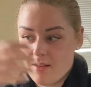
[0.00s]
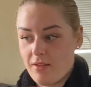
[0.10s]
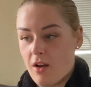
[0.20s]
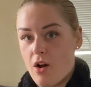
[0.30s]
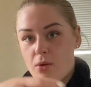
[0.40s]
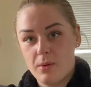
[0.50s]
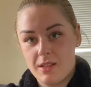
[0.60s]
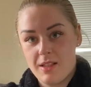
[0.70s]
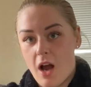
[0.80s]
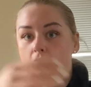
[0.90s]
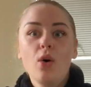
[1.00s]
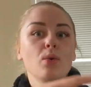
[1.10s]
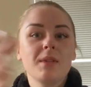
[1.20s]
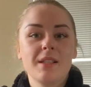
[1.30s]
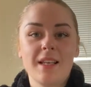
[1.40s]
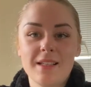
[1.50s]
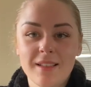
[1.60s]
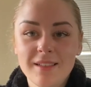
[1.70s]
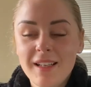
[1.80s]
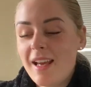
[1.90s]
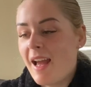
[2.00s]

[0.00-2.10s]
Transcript: the whole season